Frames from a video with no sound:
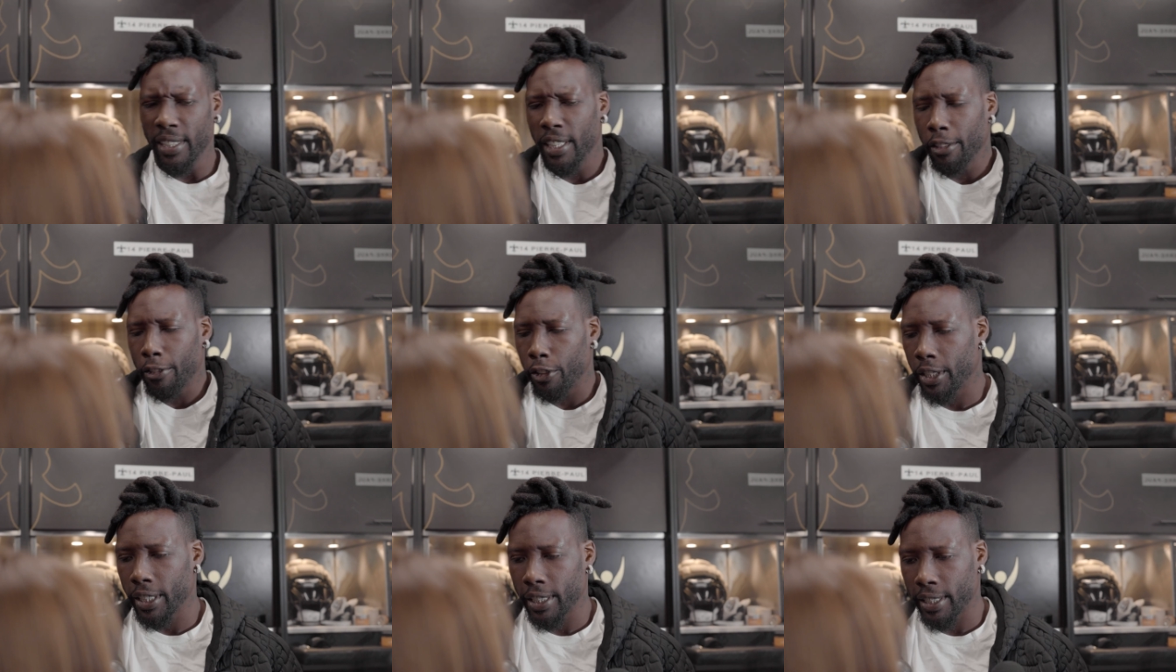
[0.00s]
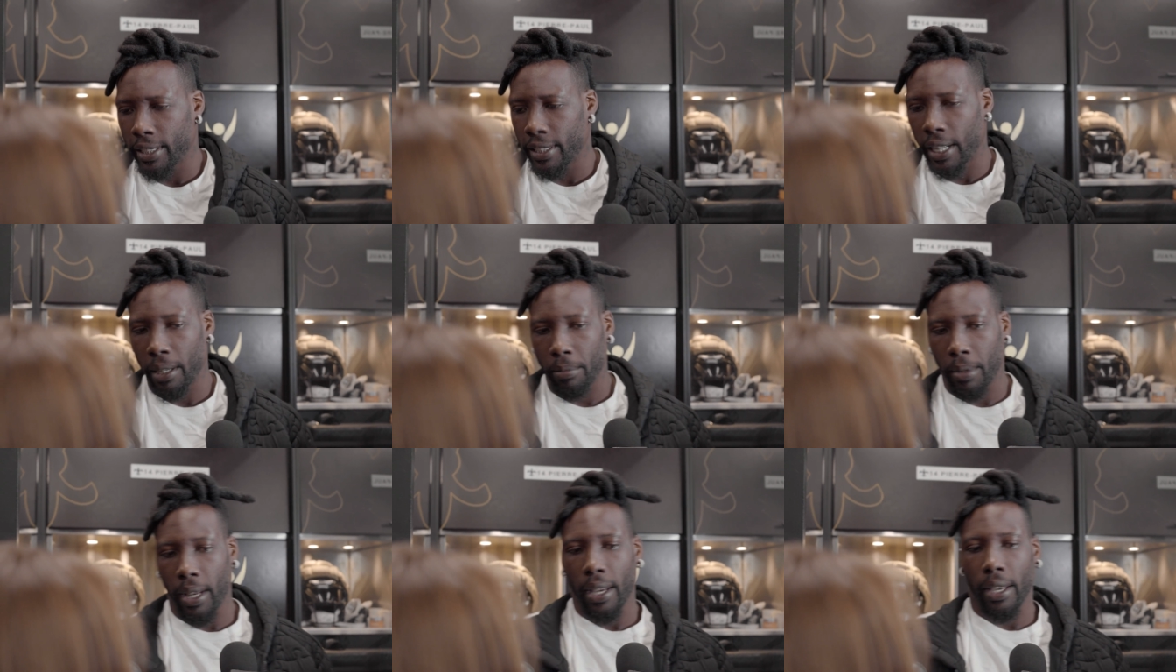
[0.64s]
It's different. Yeah. It's the
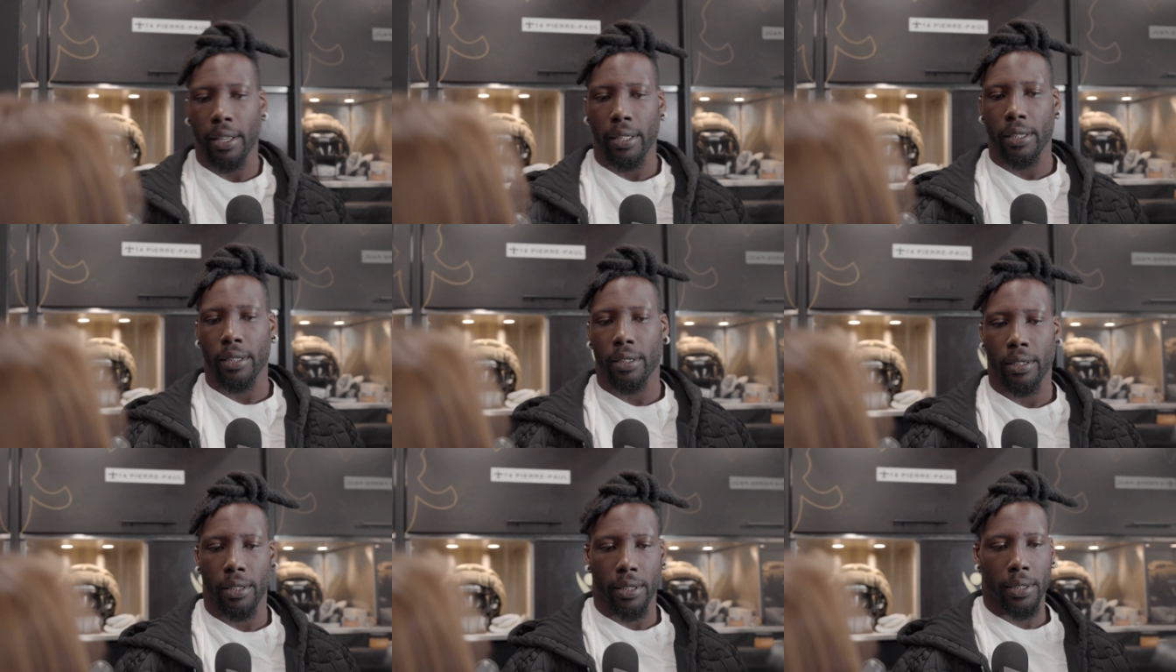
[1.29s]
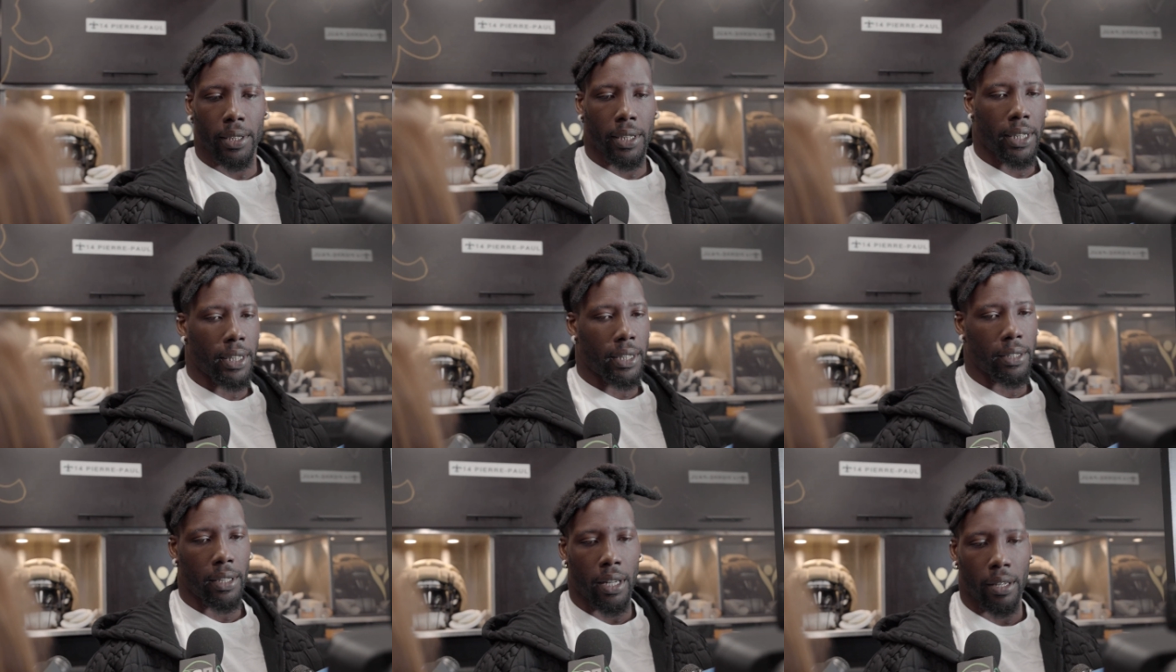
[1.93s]
same thing. It's, you
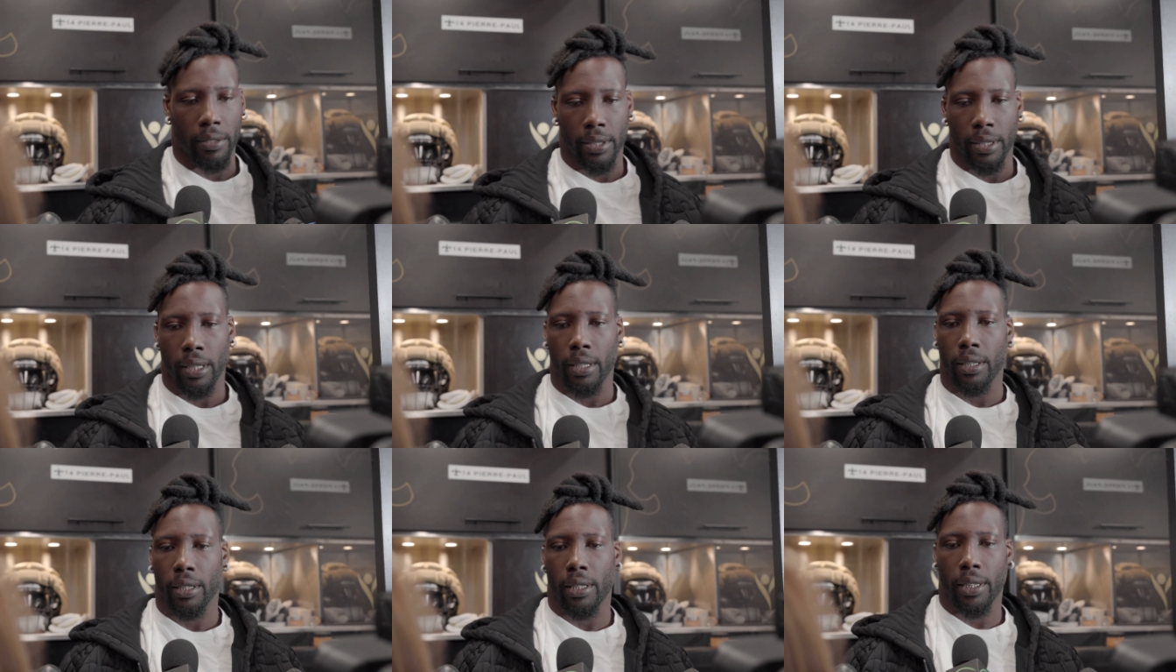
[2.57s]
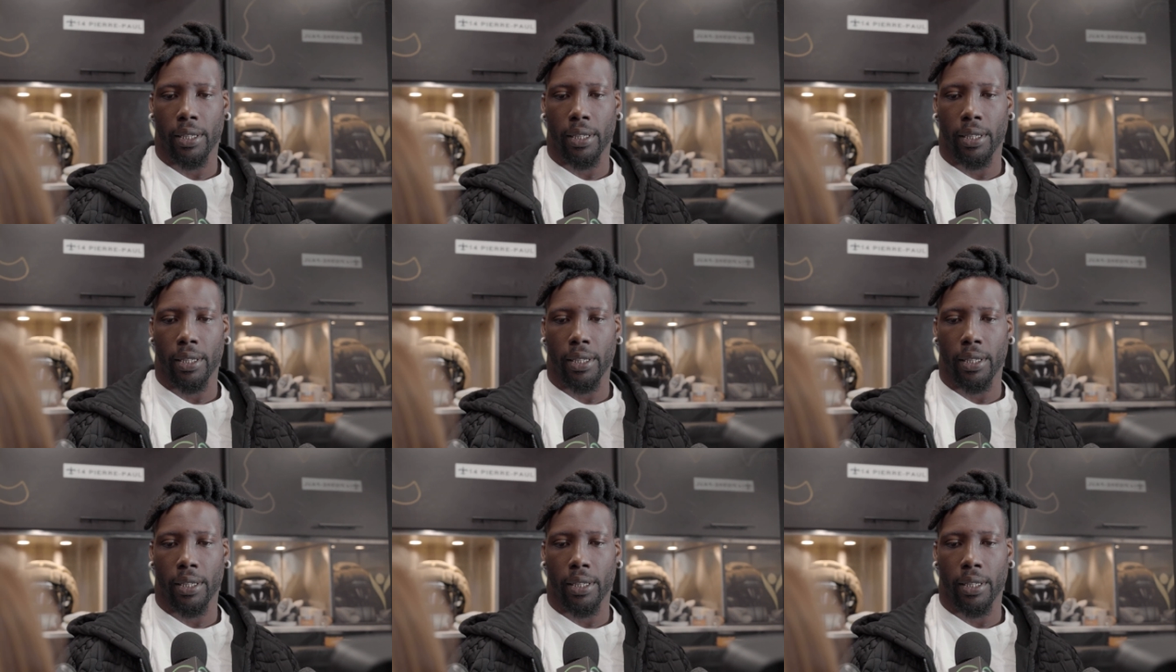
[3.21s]
know, obviously,